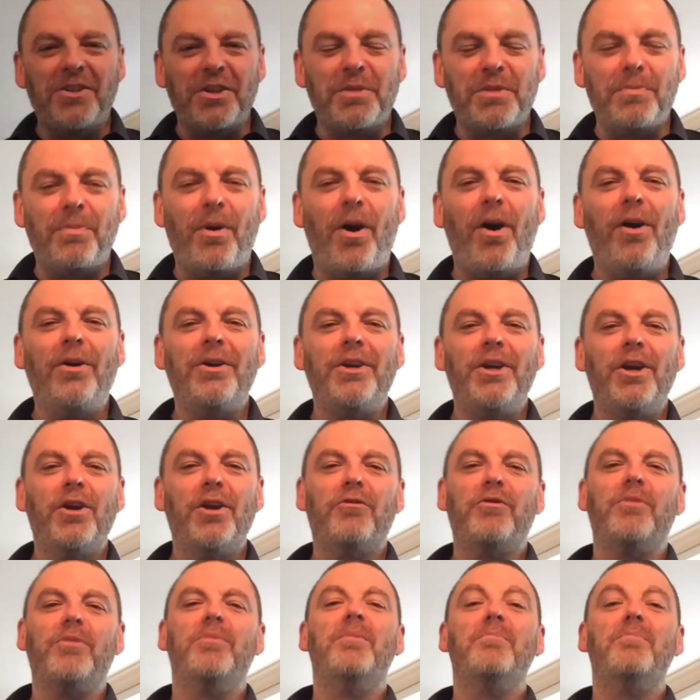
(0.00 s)
it's Paul here
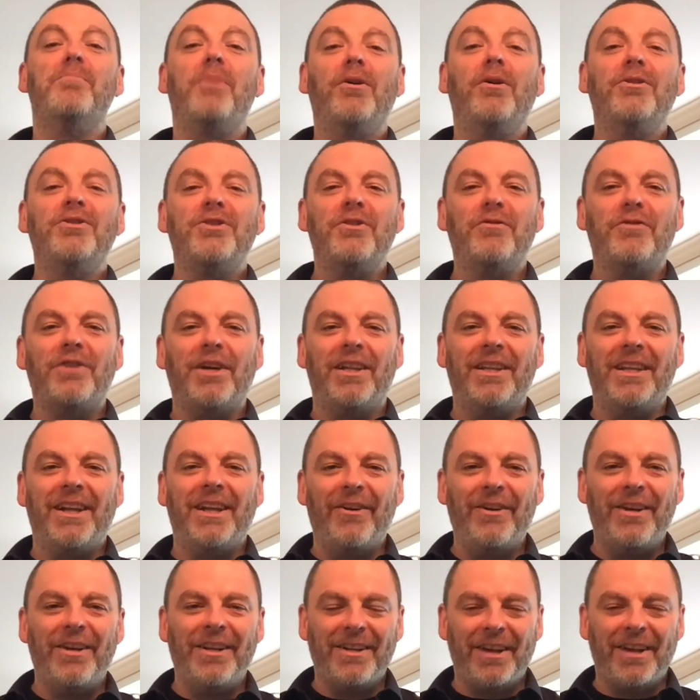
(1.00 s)
from
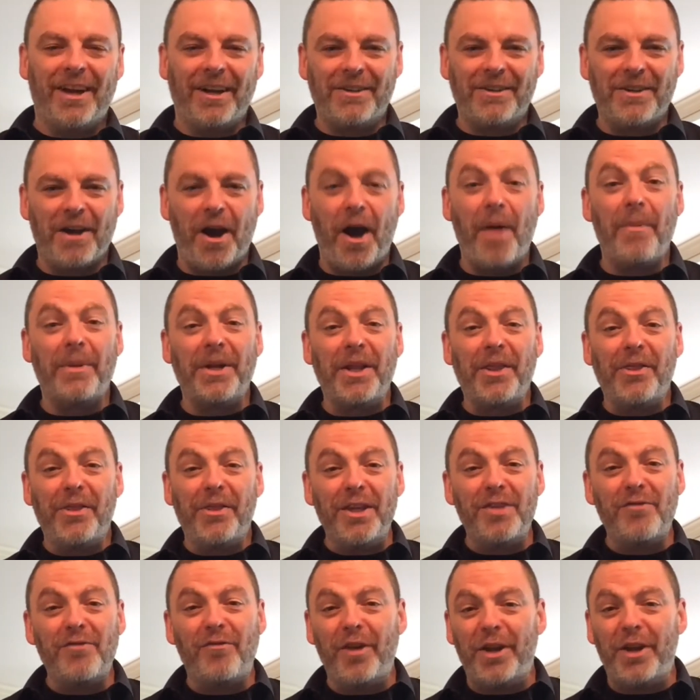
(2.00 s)
ImpulsiveCulinarian.com, and in
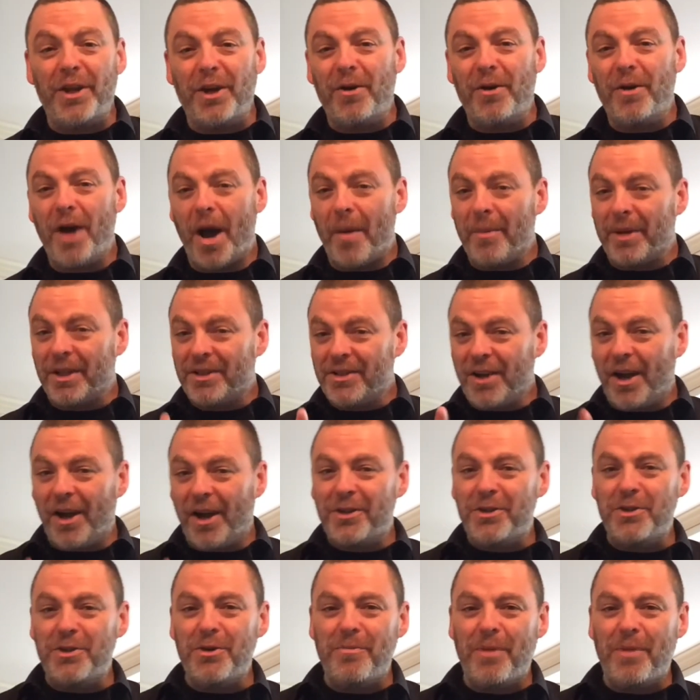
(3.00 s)
this video, I'm going to talk
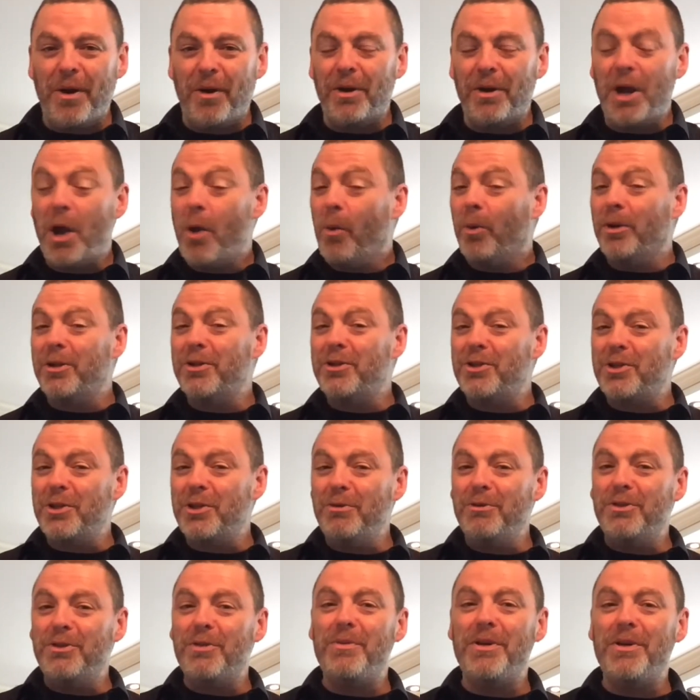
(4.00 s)
to you about what is
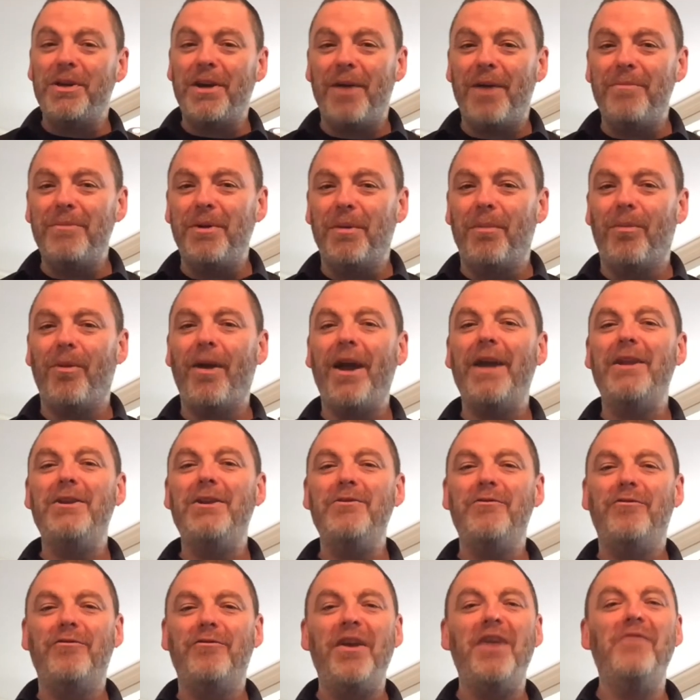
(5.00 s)
soon to become your brand
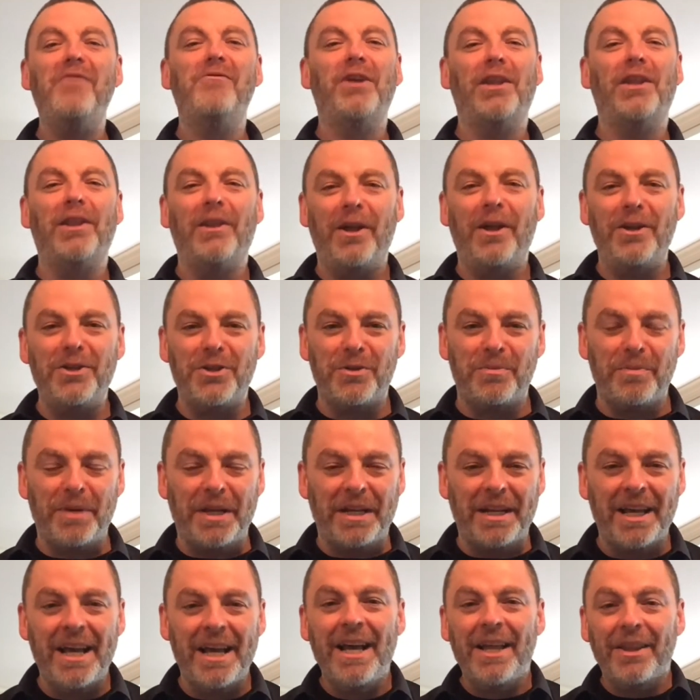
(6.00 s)
new favorite lunch
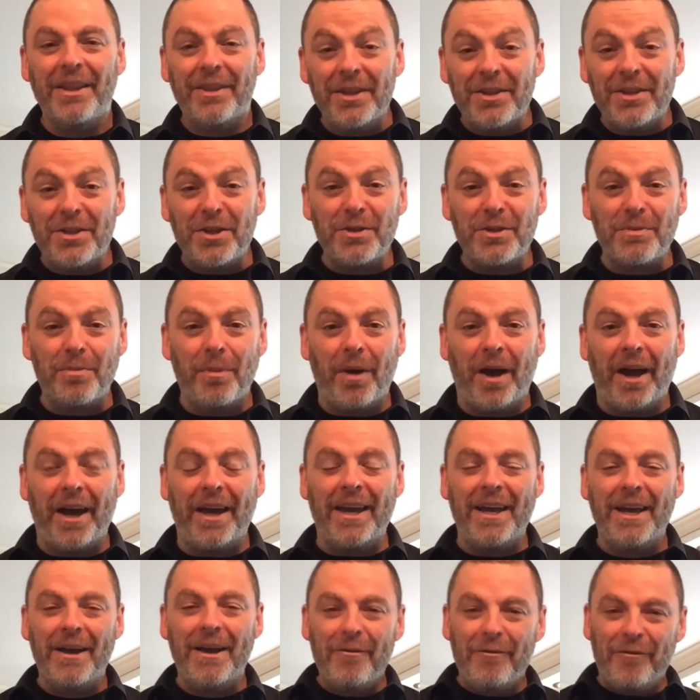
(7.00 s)
meal. This is my
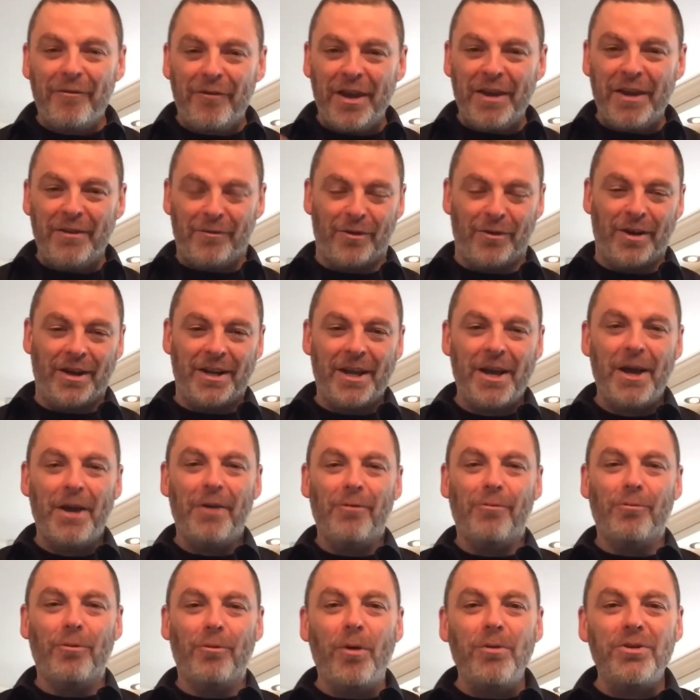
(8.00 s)
favorite
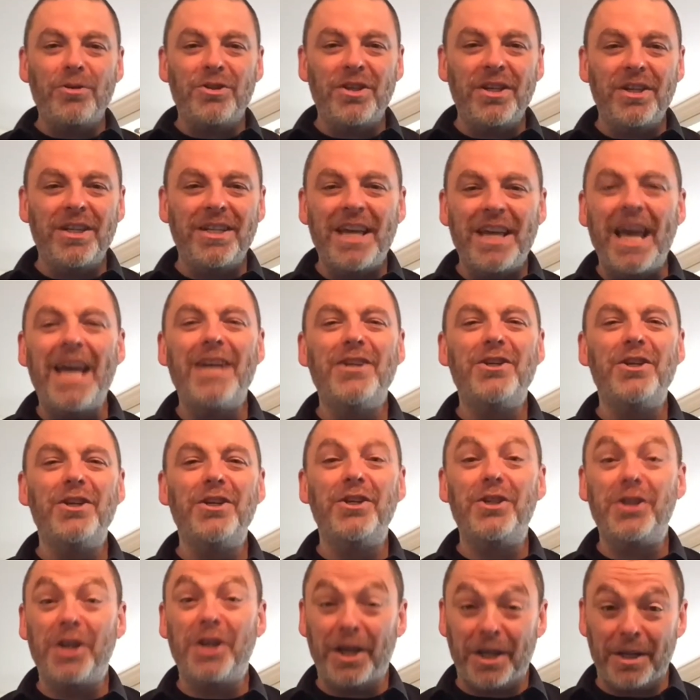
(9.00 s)
roasted Cajun
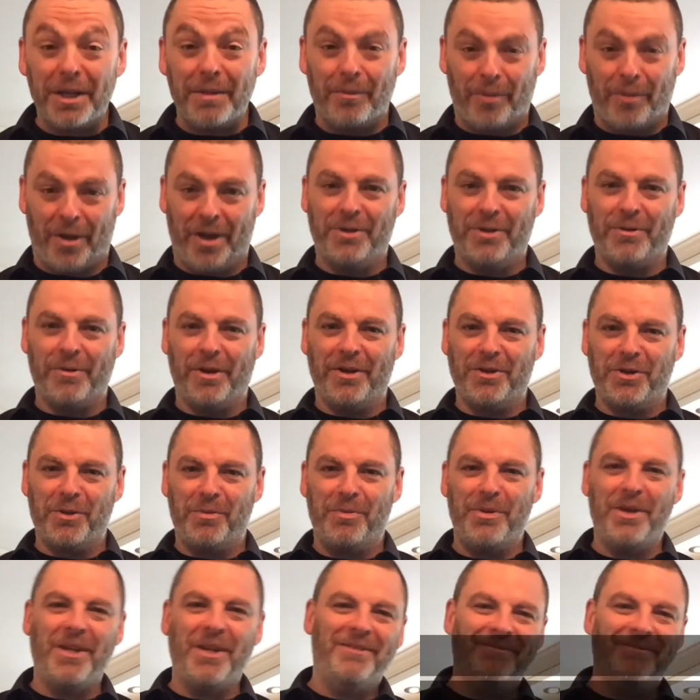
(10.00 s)
chicken breast recipe.